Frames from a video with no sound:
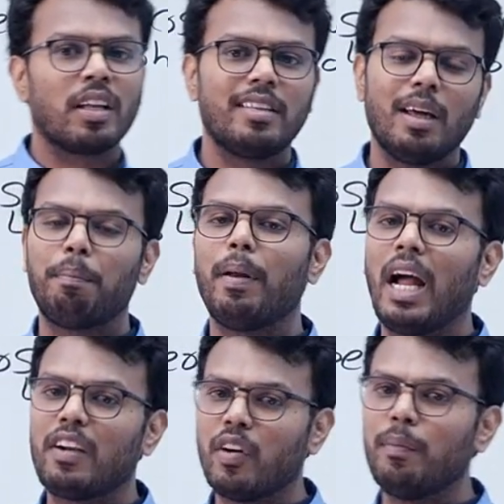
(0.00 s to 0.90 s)
The
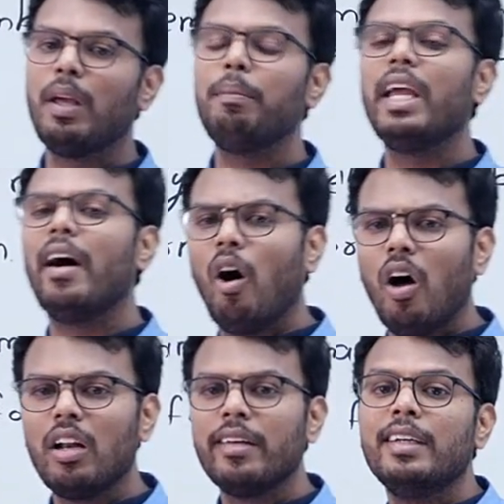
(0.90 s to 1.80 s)
platform may be a
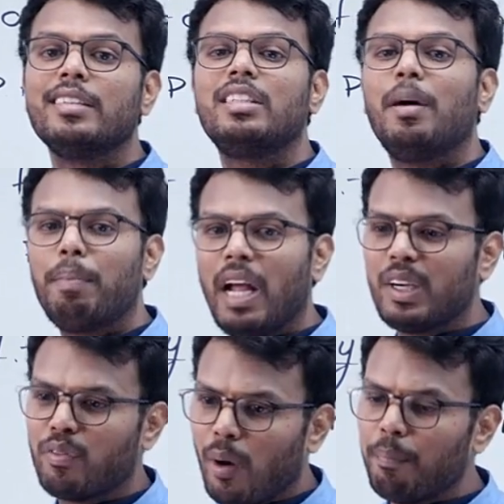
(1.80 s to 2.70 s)
hall. The
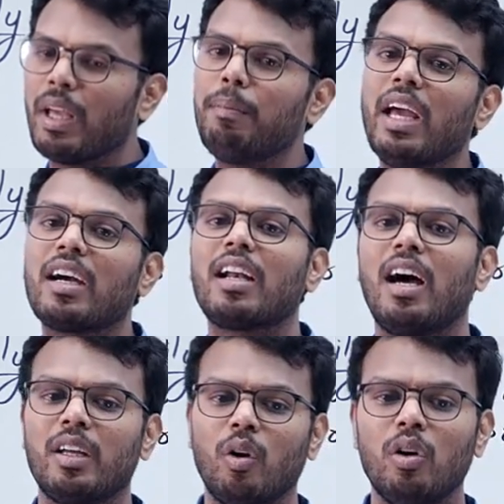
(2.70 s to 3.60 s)
platform may be a,
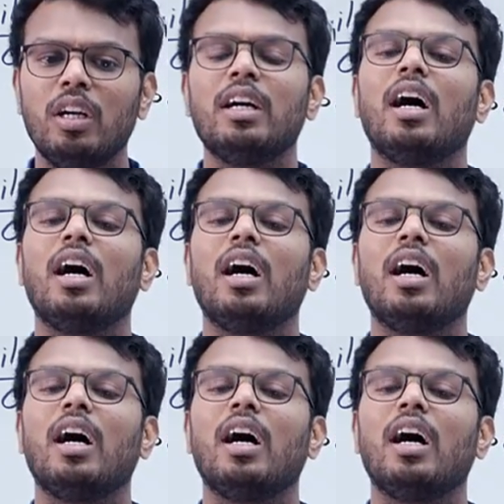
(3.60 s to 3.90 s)
bedroom,